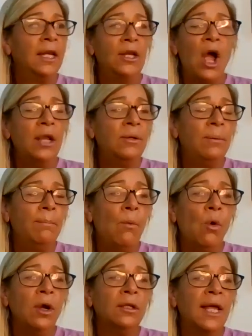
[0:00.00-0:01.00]
not
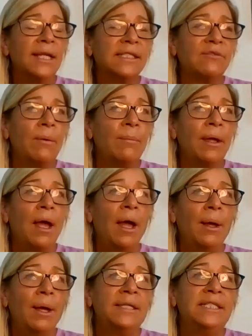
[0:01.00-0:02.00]
more or less from
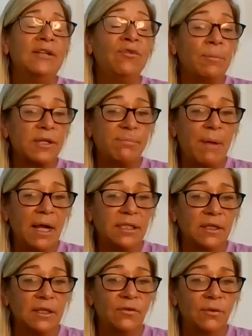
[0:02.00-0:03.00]
a, a different
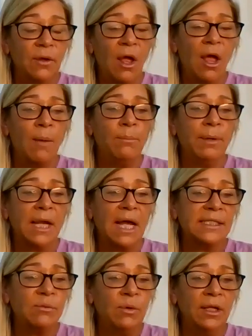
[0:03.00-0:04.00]
perspective, um,
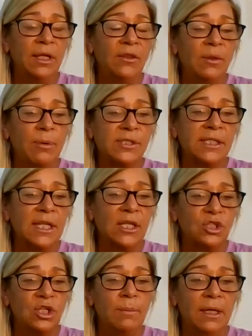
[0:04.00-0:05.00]
because really the person
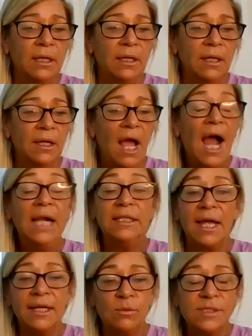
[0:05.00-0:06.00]
that should be
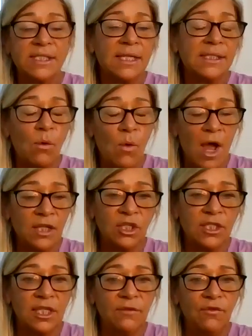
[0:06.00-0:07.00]
highlighted was Denzel
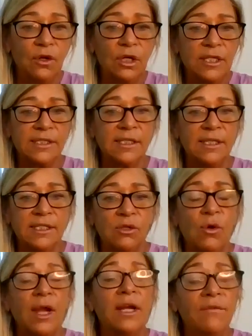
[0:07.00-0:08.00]
Washington for his his
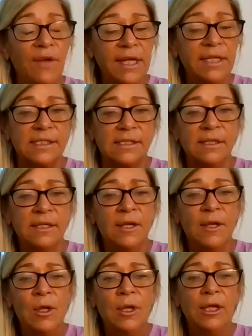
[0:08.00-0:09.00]
great advice
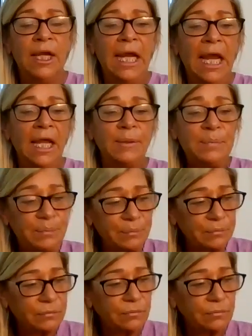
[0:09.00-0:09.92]
and